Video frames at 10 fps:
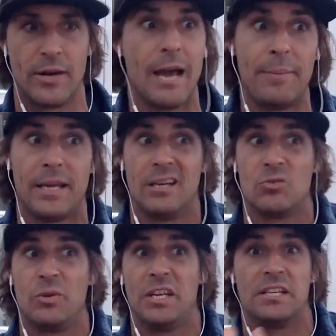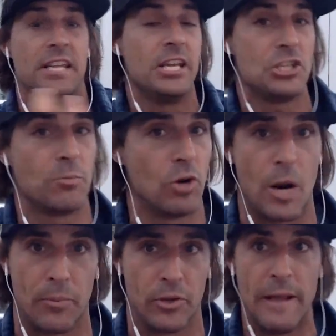Not because we didn't teach them
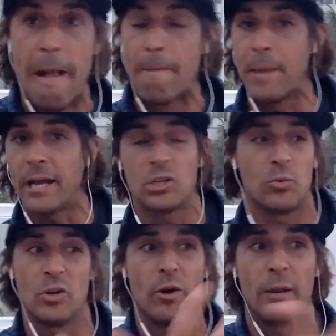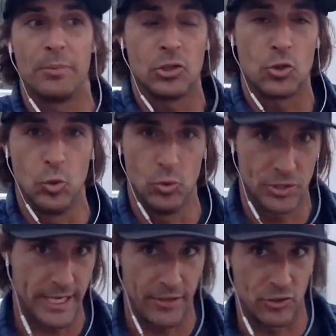properly, not because we didn't know how to put the tools
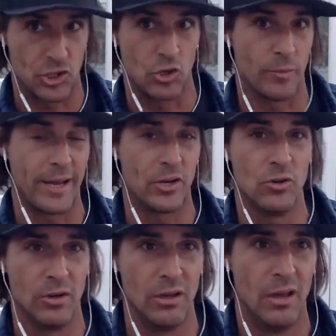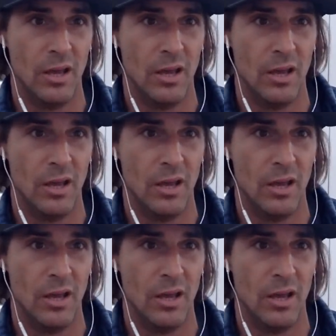together and show them how to do it,